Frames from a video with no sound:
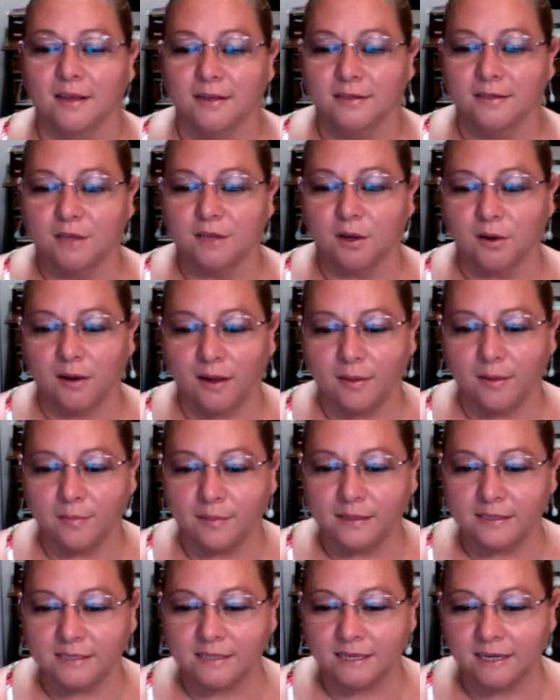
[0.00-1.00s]
So let
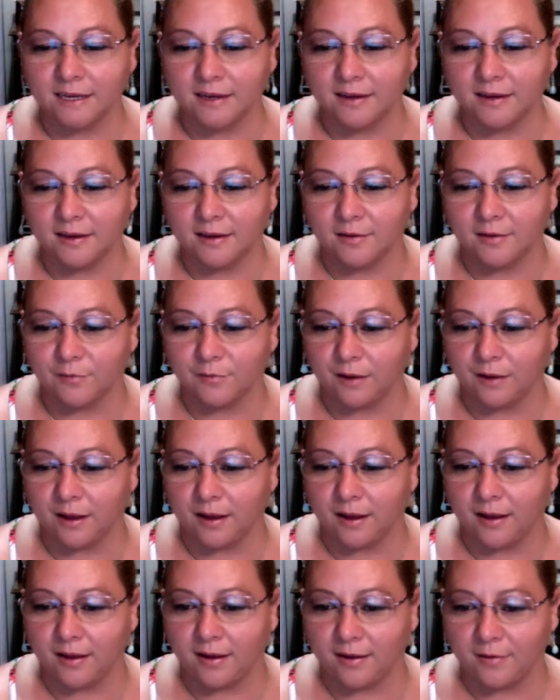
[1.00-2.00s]
me see if
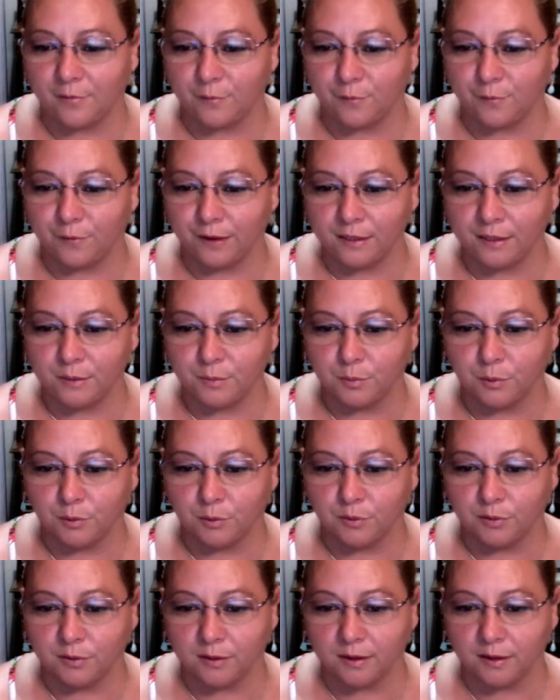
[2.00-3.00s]
in
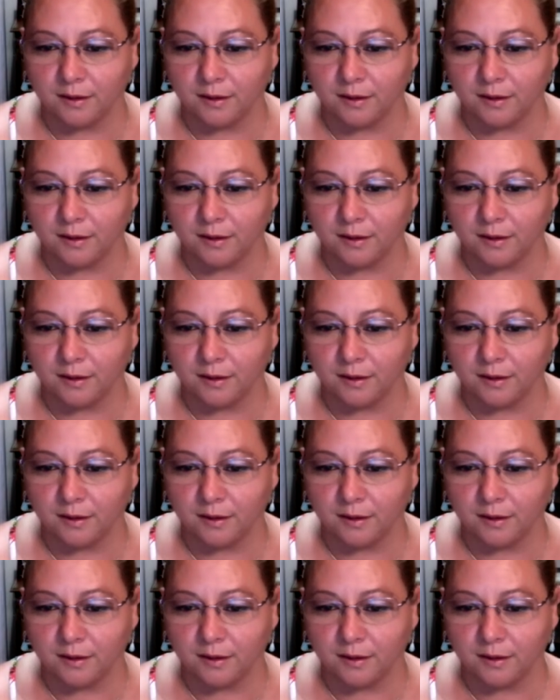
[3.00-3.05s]
Facebook